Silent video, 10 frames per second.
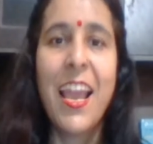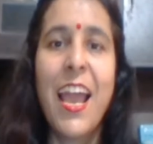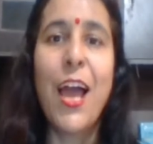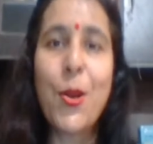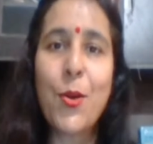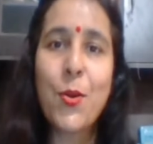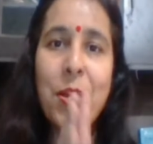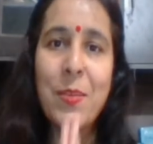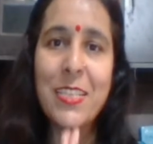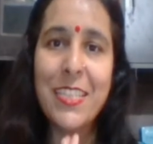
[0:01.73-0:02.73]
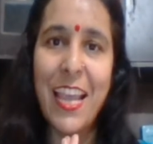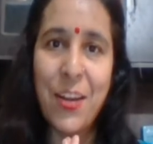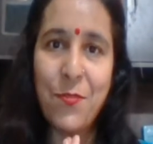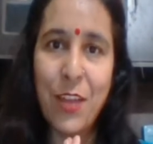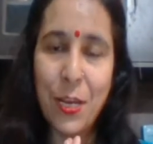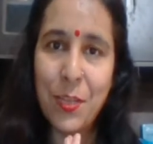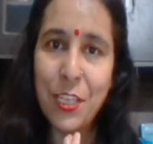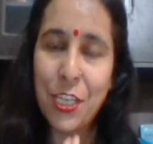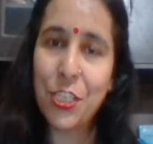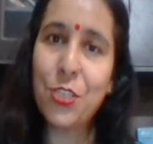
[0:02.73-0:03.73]
Hello, namaste and welcome in
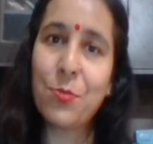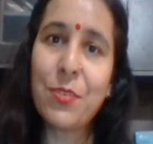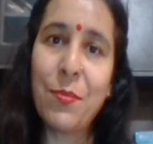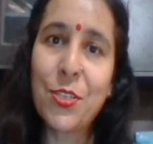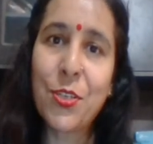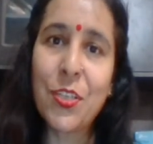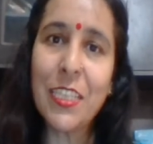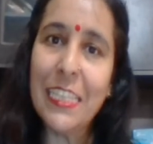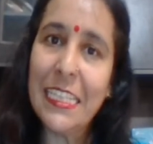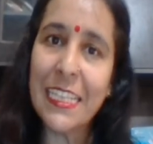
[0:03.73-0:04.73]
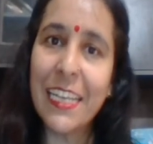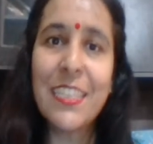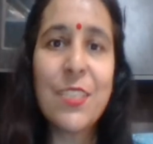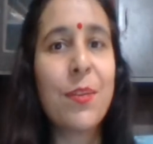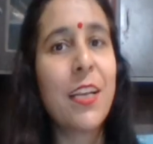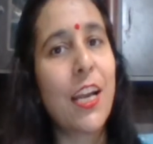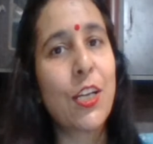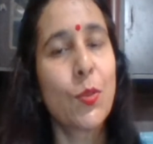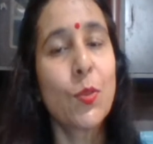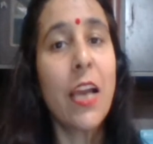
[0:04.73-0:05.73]
the series of Cybersecurity. This side is Meena
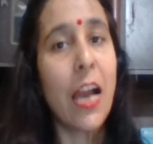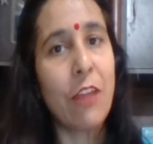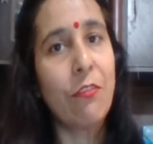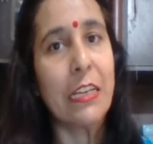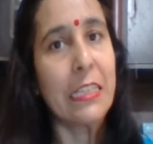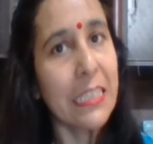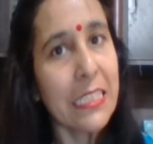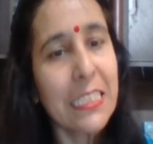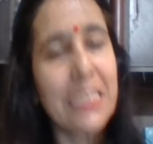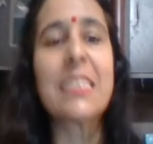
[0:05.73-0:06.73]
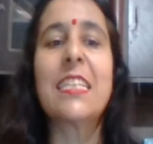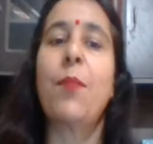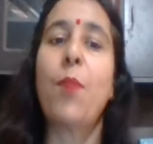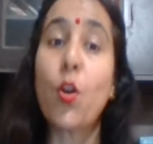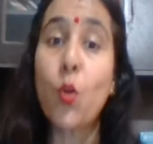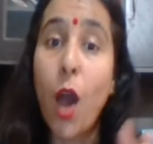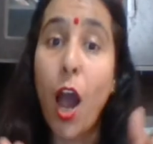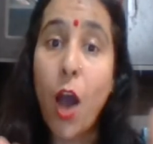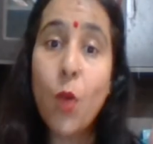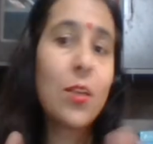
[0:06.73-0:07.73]
and today I will discuss about
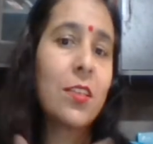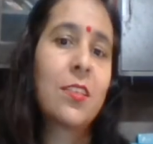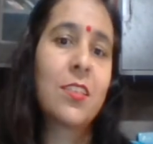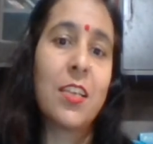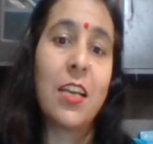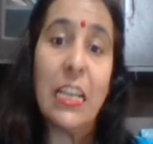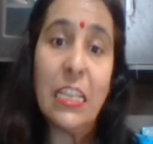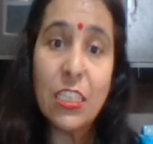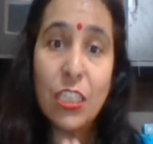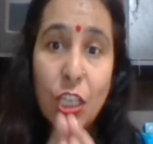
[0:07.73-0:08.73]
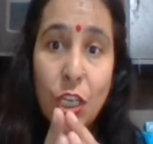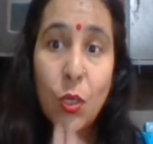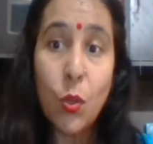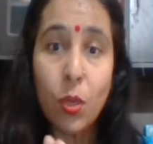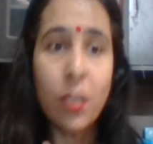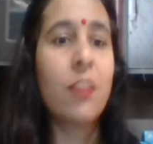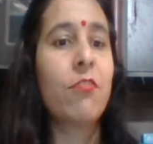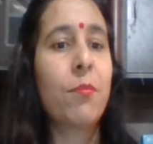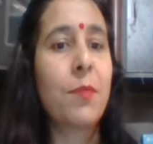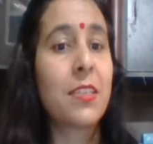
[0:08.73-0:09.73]
how does security
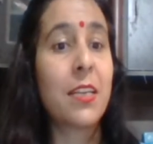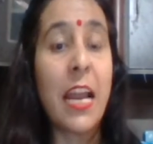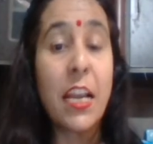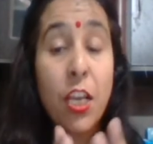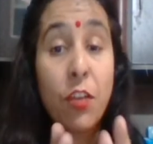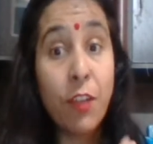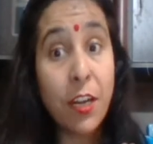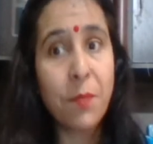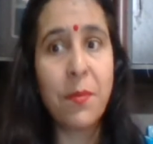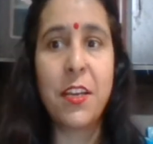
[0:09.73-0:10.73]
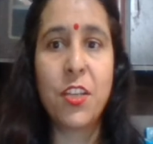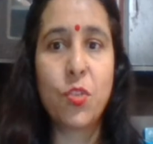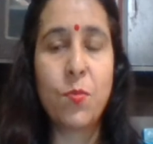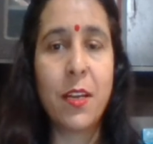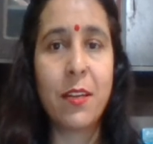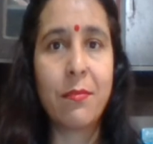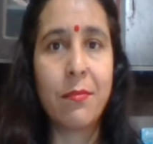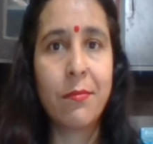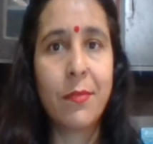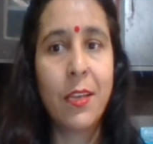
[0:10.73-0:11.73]
information and event management
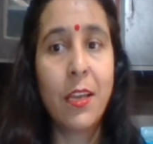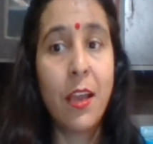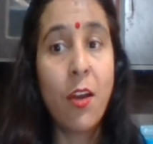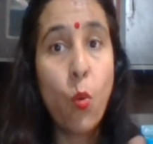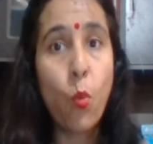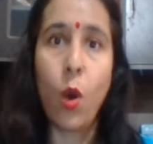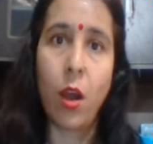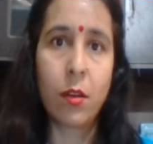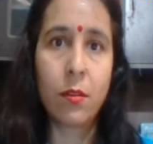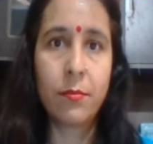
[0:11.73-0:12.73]
work.